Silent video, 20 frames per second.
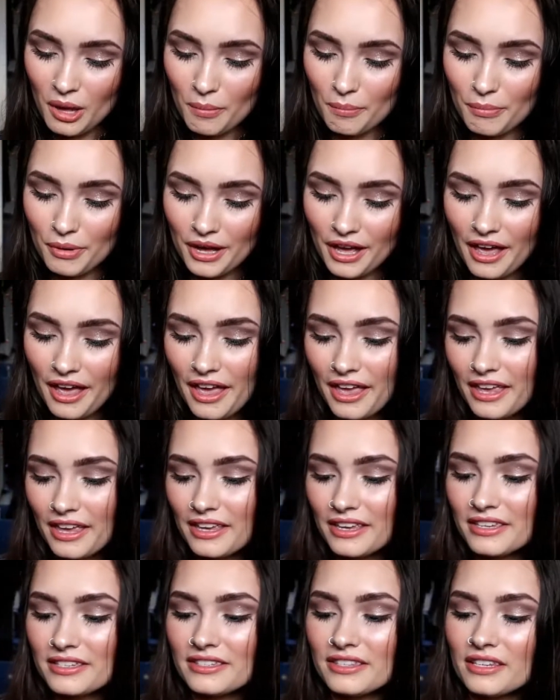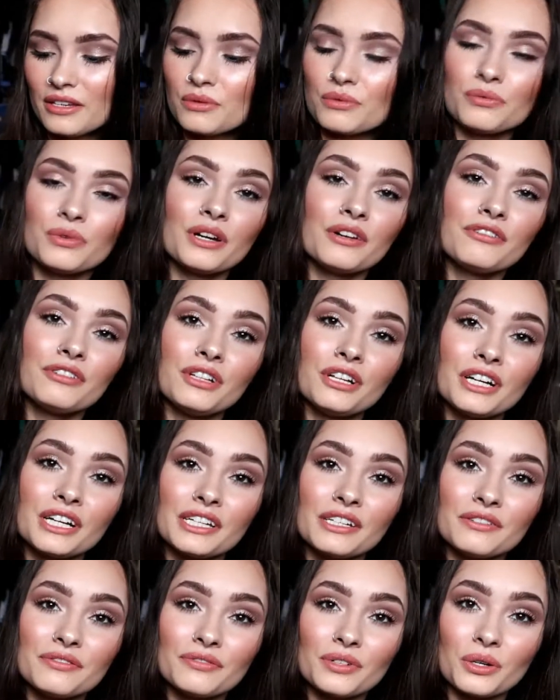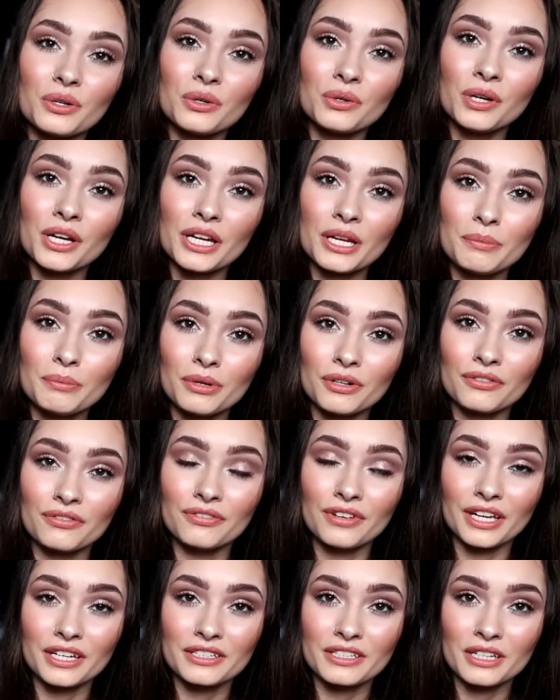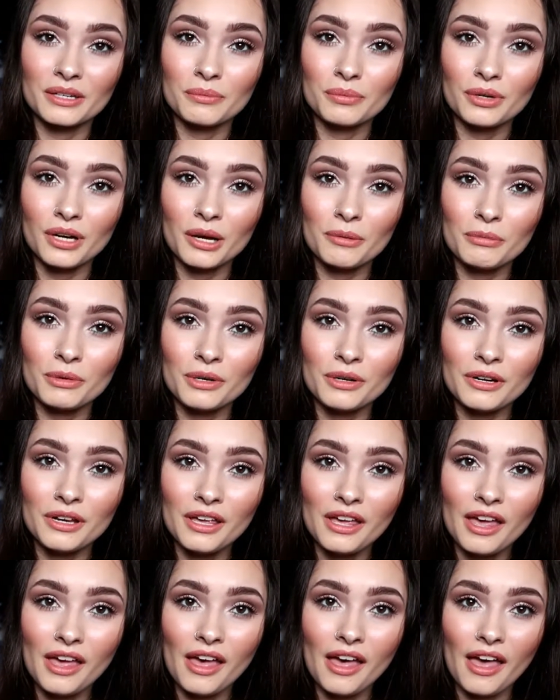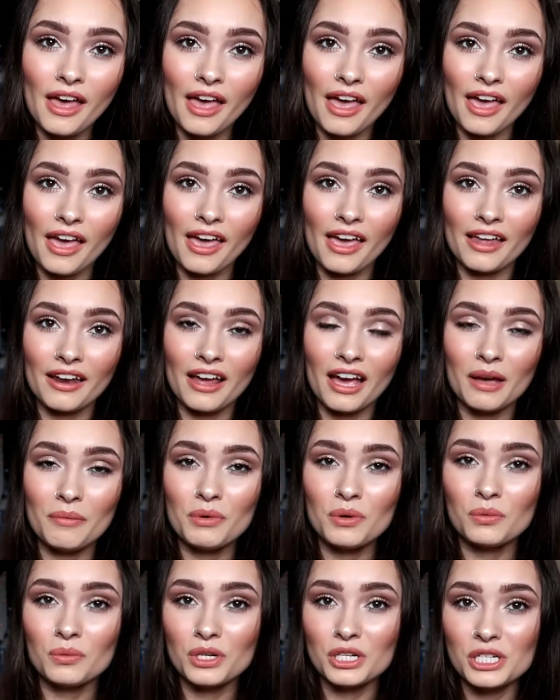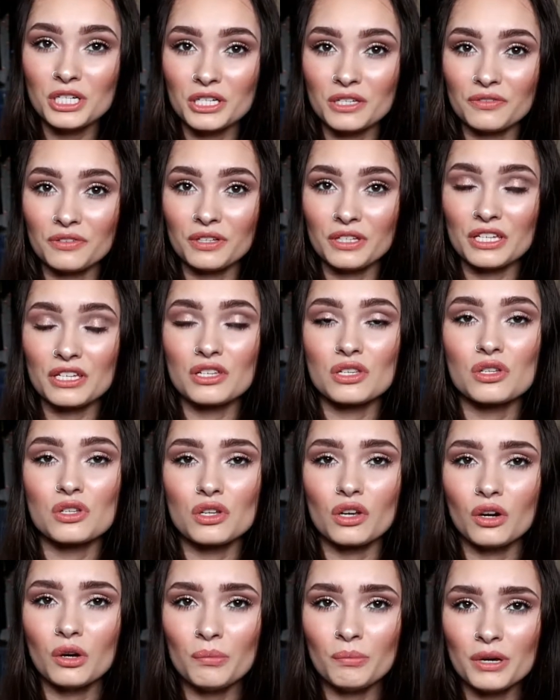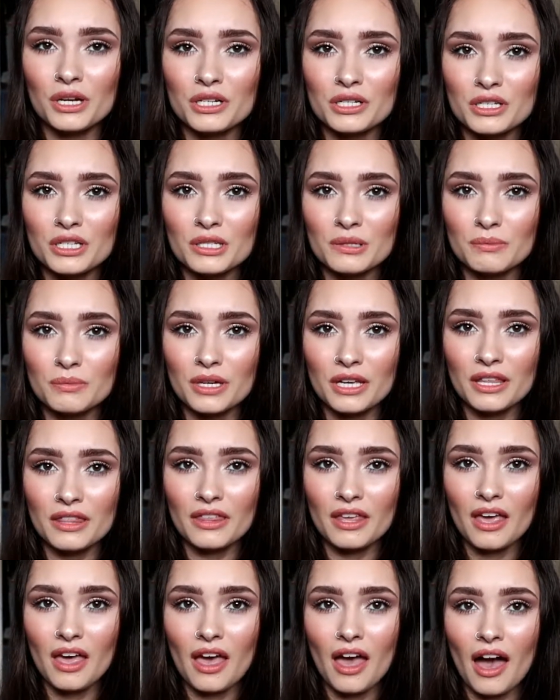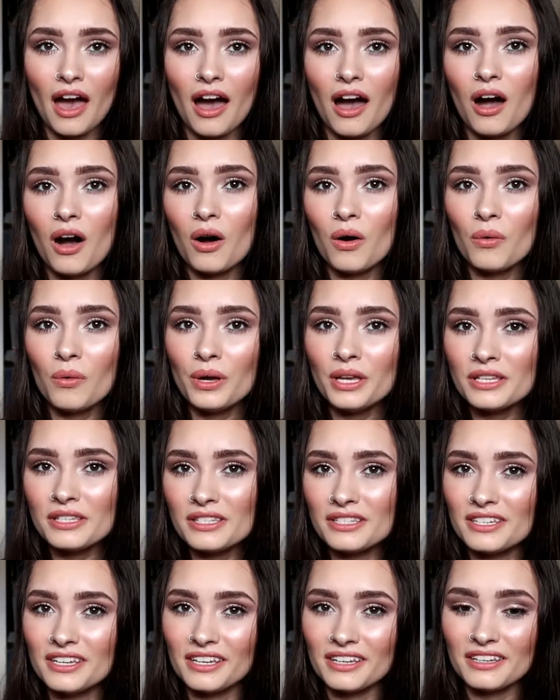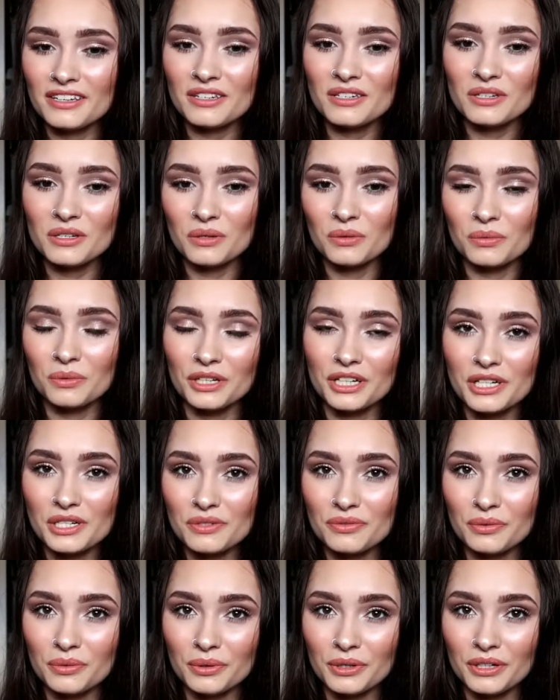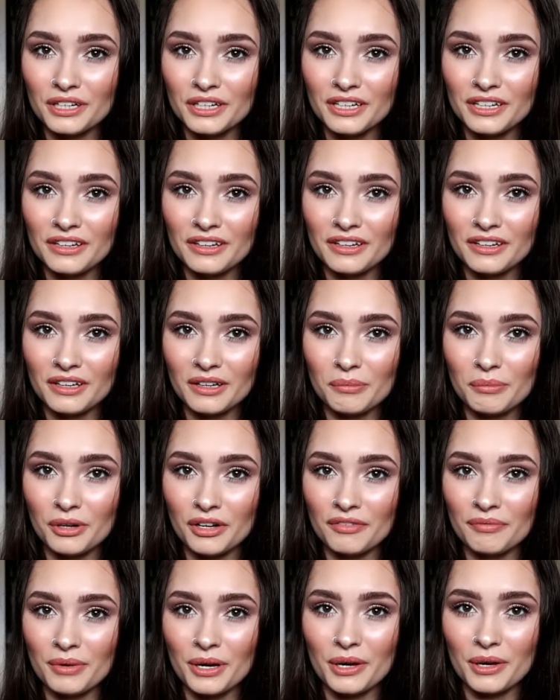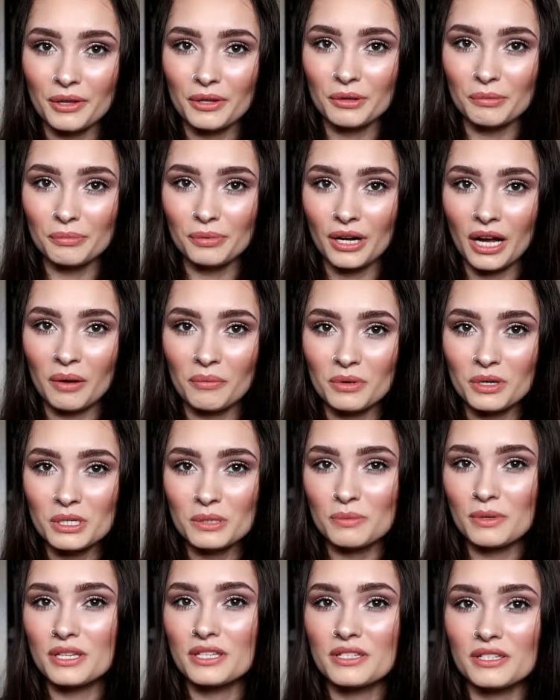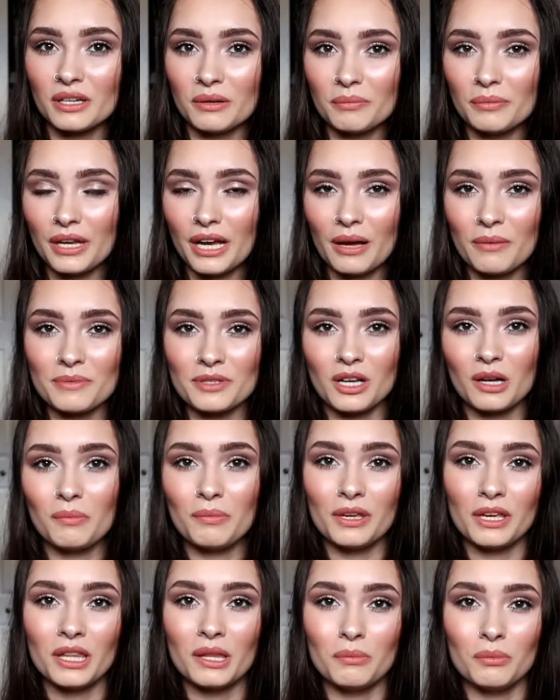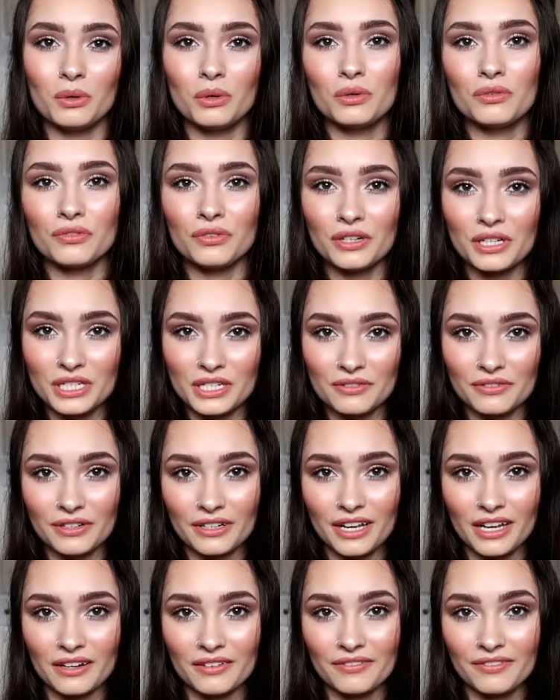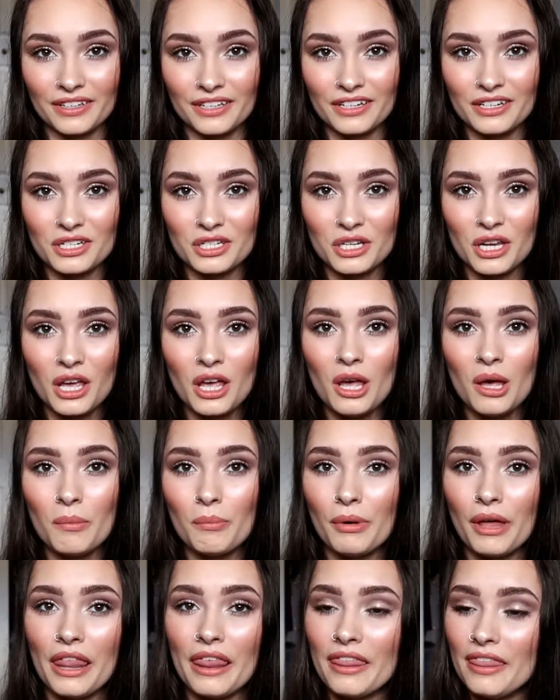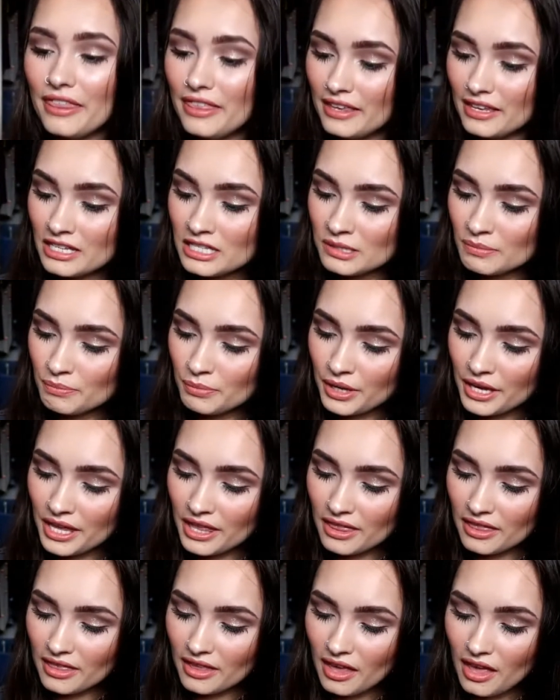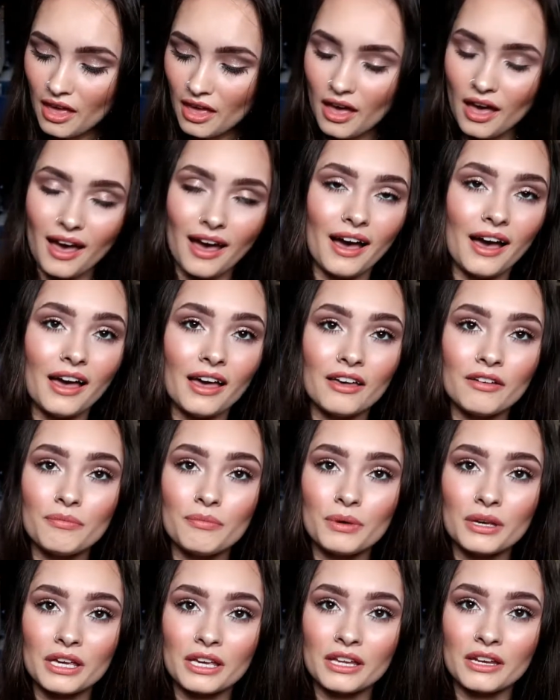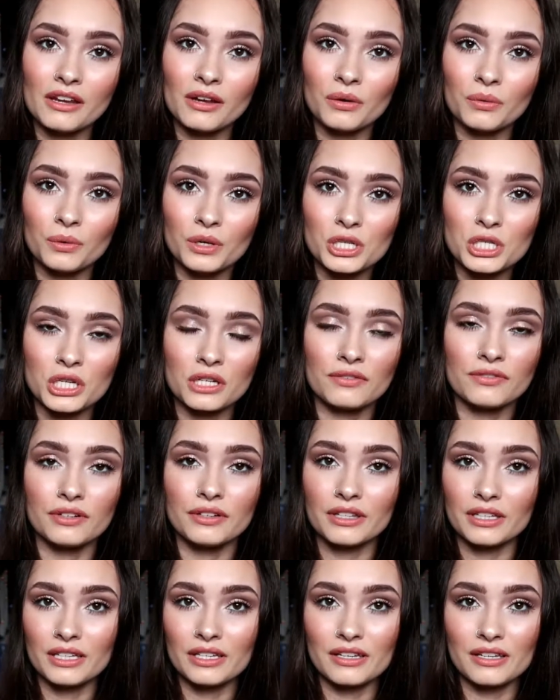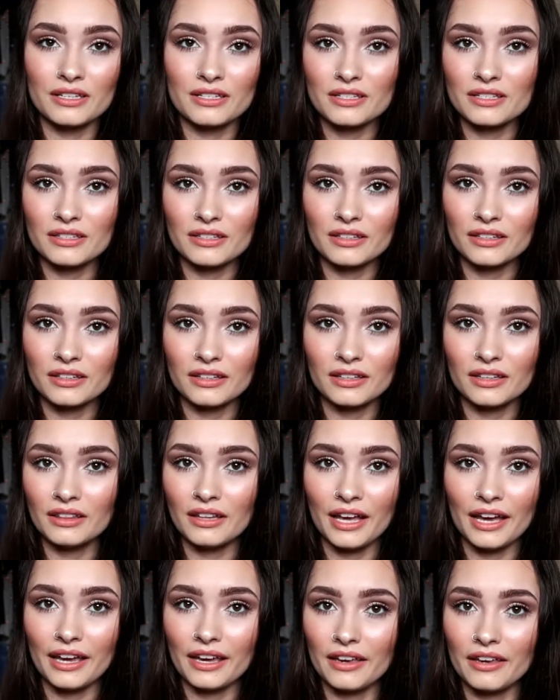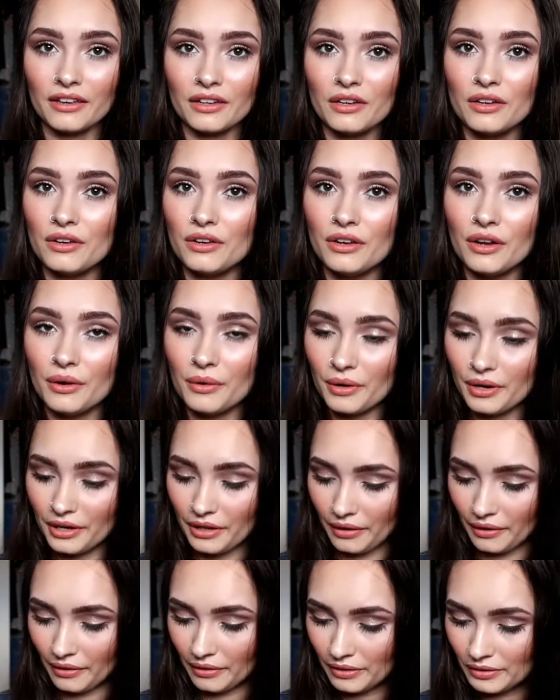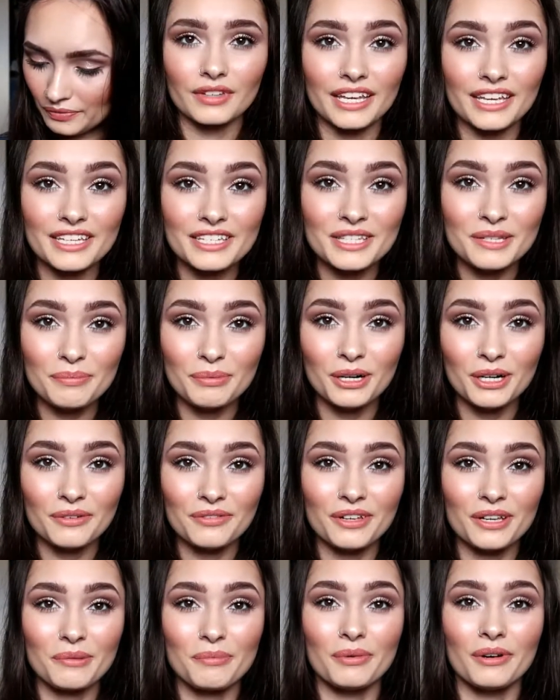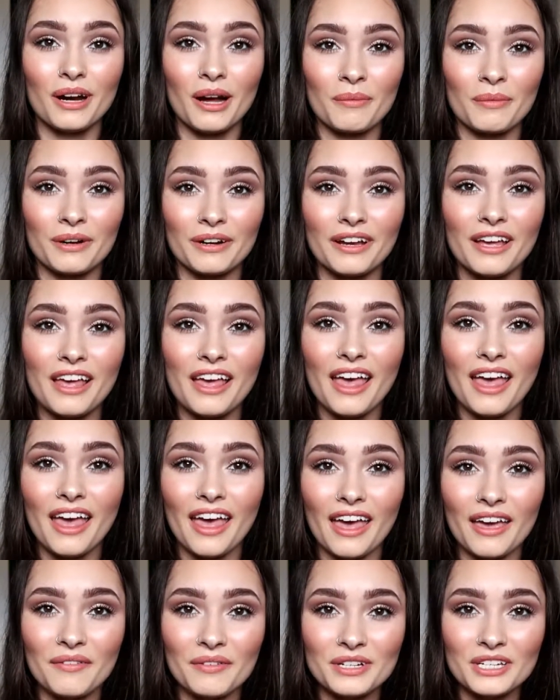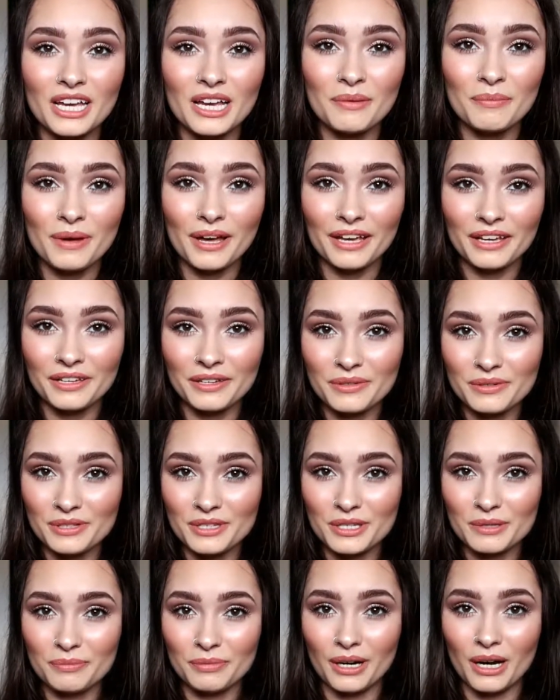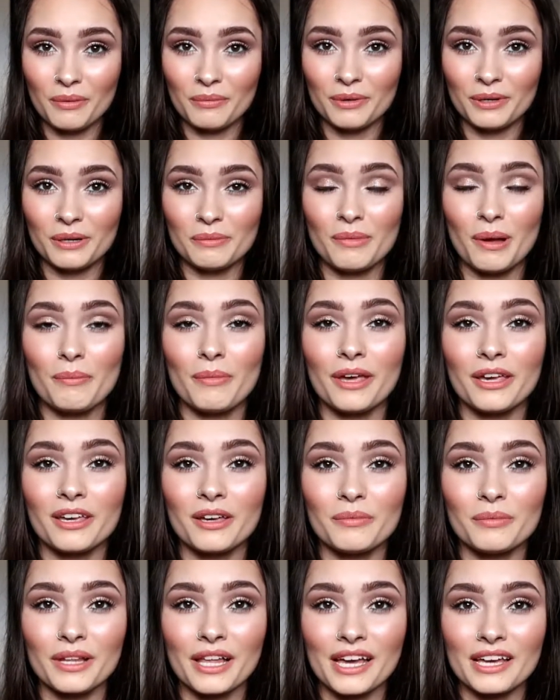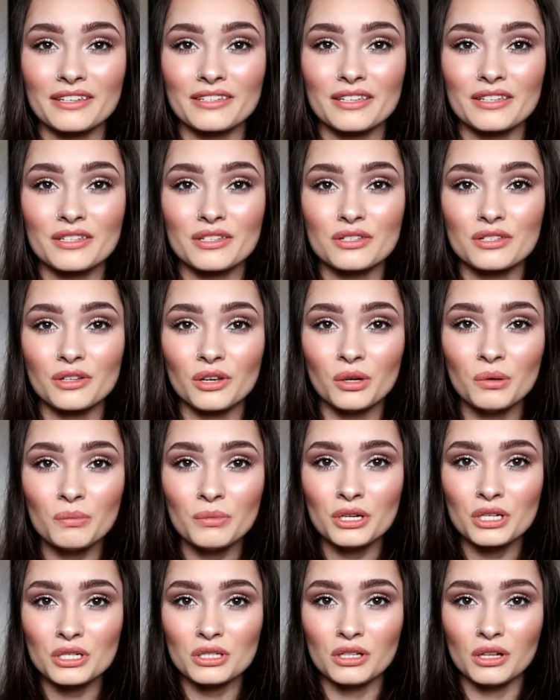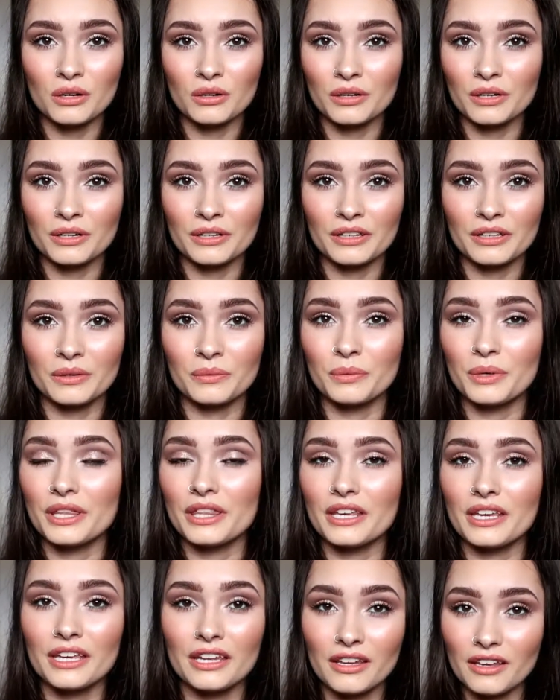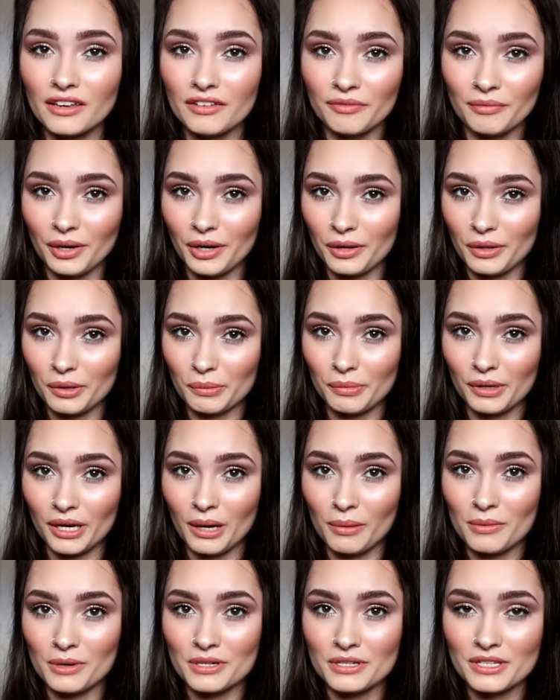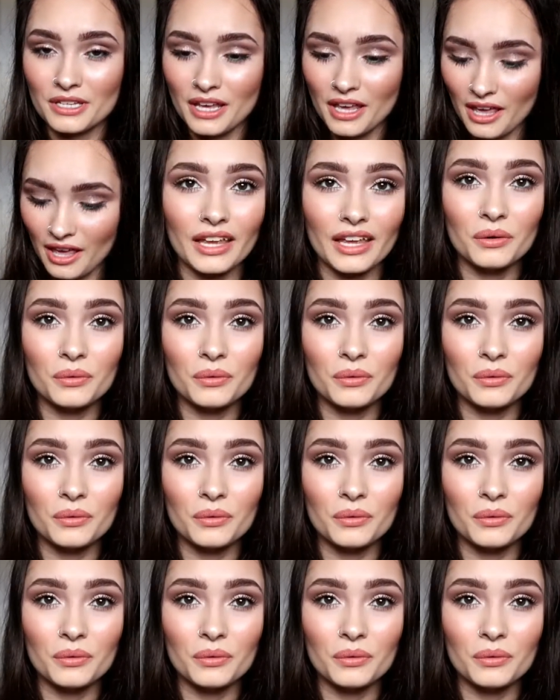but it is the Revlon Photoready Perfecting Primer. And I've been reaching for this so much this month. I always tend to reach for it above my other primers, but sometimes I'll be in the mood for a different kind of finish. But this month, I have been reaching for this like no other. It's the perfect primer. Every time I use this primer, my makeup lasts so much longer than with any of my other primers. And